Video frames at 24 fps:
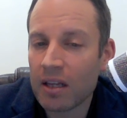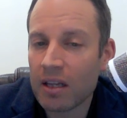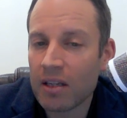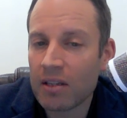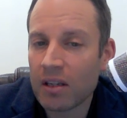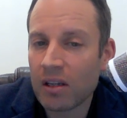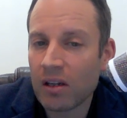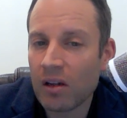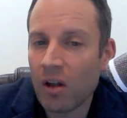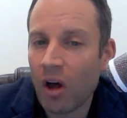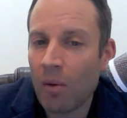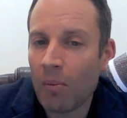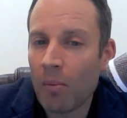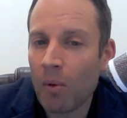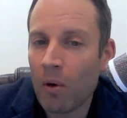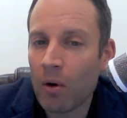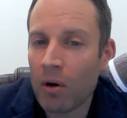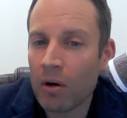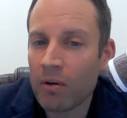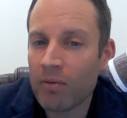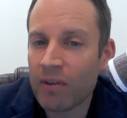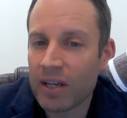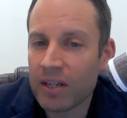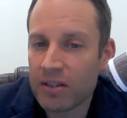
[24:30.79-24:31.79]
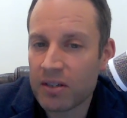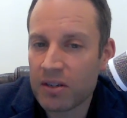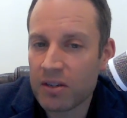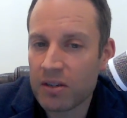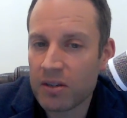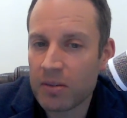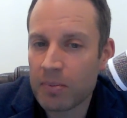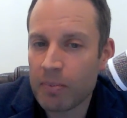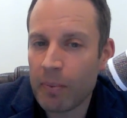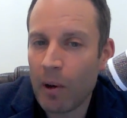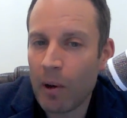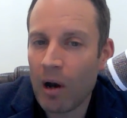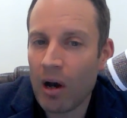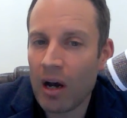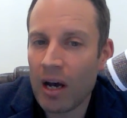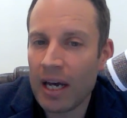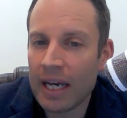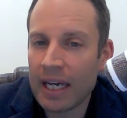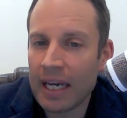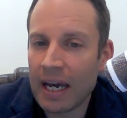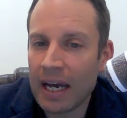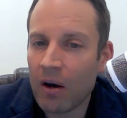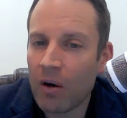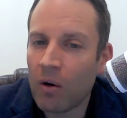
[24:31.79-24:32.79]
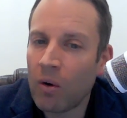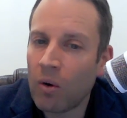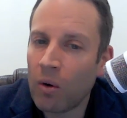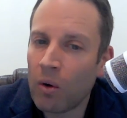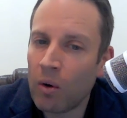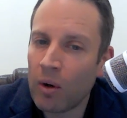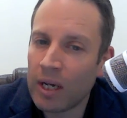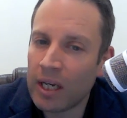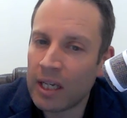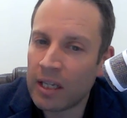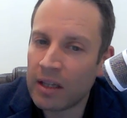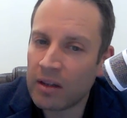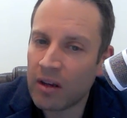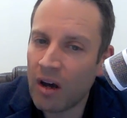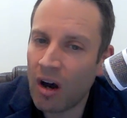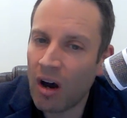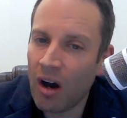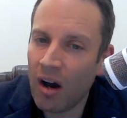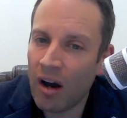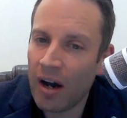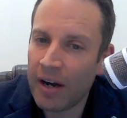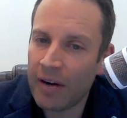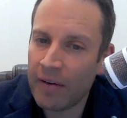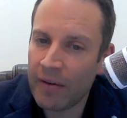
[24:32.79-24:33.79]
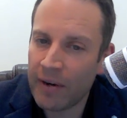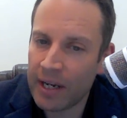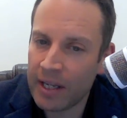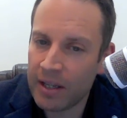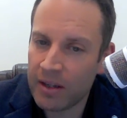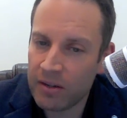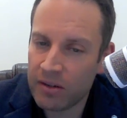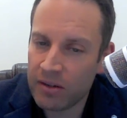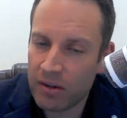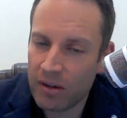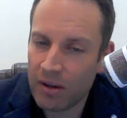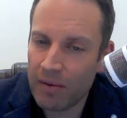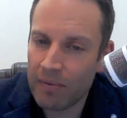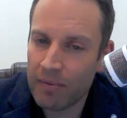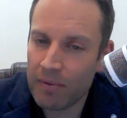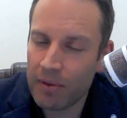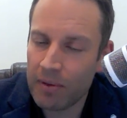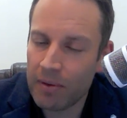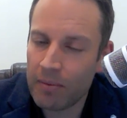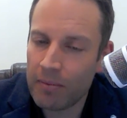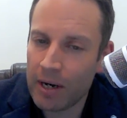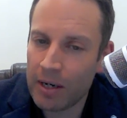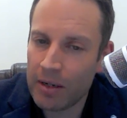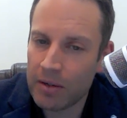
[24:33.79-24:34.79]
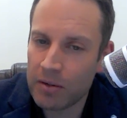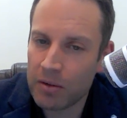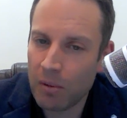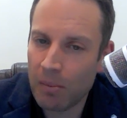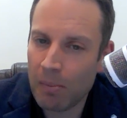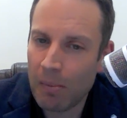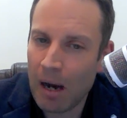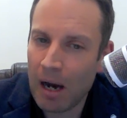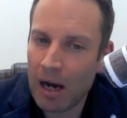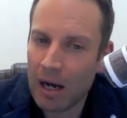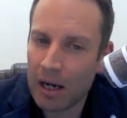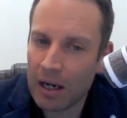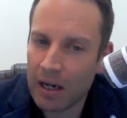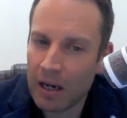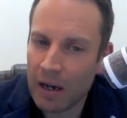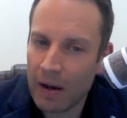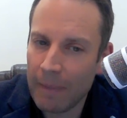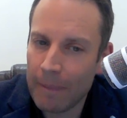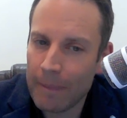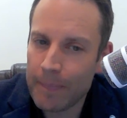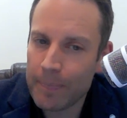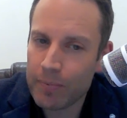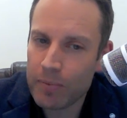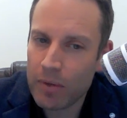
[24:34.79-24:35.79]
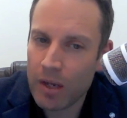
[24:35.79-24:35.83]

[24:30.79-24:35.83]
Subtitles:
there's a lot more investors buying or in the higher ends of the rental market.